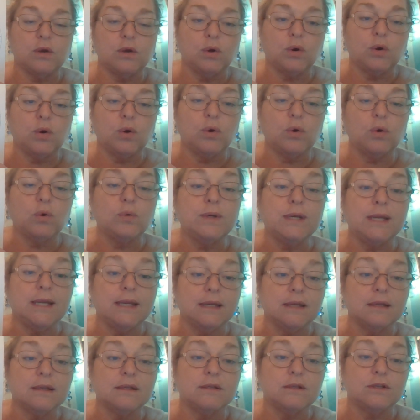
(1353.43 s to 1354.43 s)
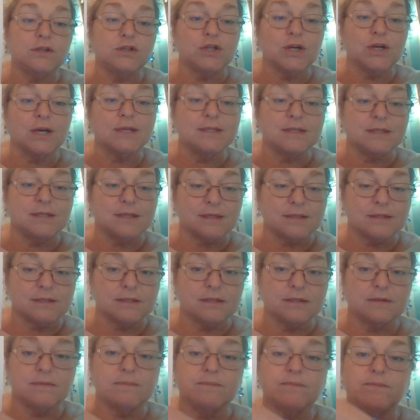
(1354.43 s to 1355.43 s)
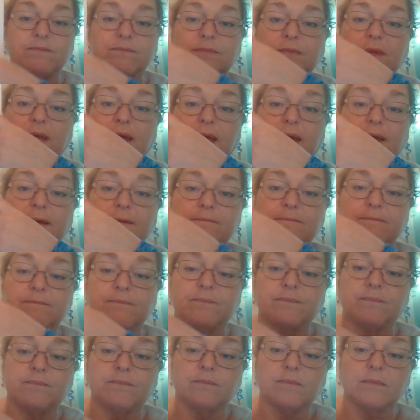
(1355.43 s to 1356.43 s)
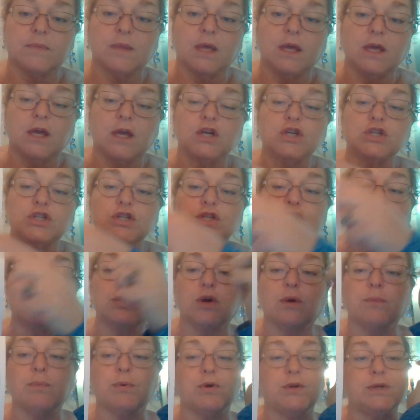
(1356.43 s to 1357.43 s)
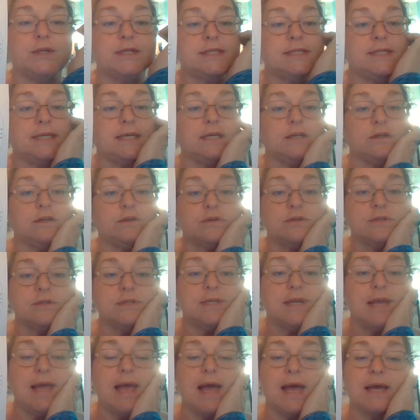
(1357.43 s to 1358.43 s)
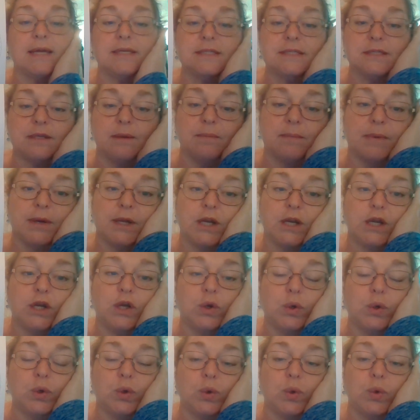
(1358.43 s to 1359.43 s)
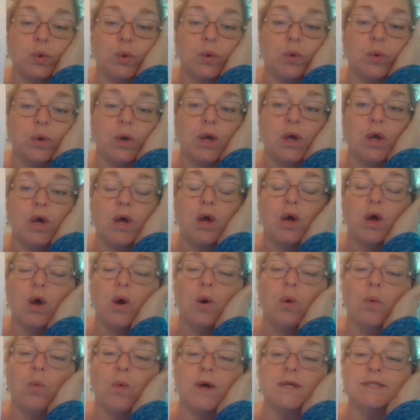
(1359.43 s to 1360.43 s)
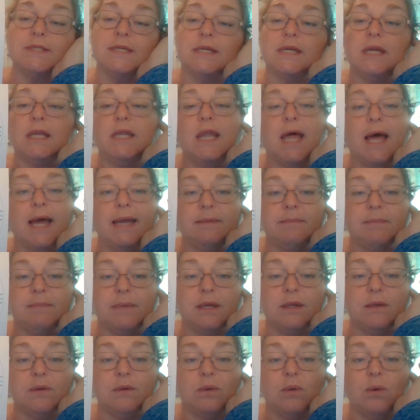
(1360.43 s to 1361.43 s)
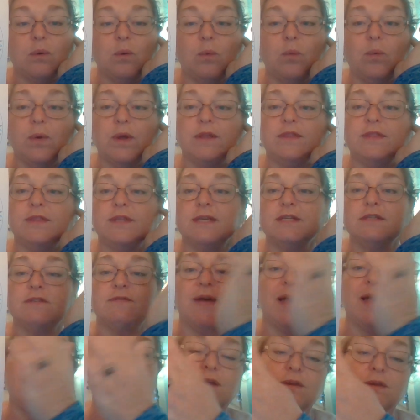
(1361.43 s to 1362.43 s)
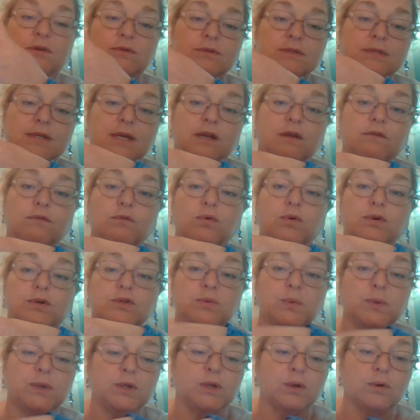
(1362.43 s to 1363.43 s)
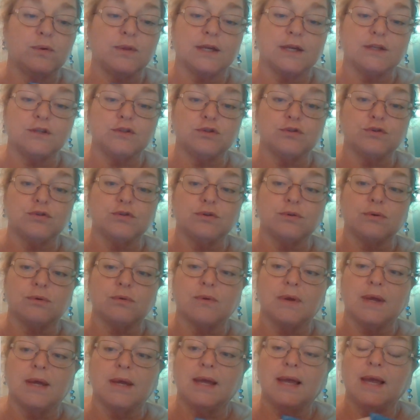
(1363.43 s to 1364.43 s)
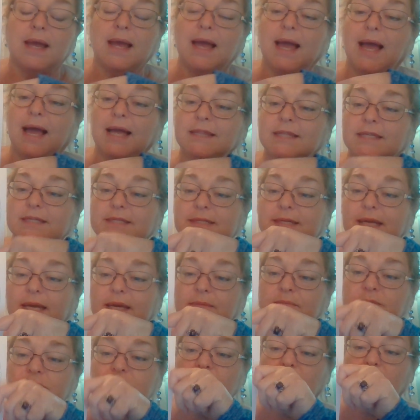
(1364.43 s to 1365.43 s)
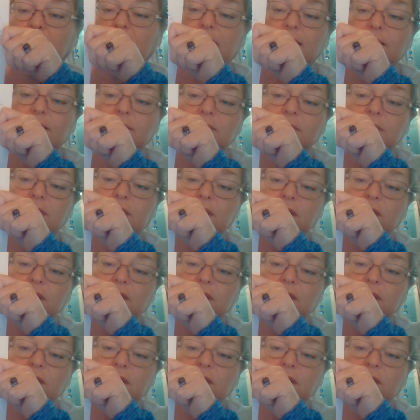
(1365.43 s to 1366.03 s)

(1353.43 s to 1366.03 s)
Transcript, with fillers: who needed justice. Okay, she saw Bernie Sanders as somebody who was in alignment with these values, and of course we know that's true. At the same time,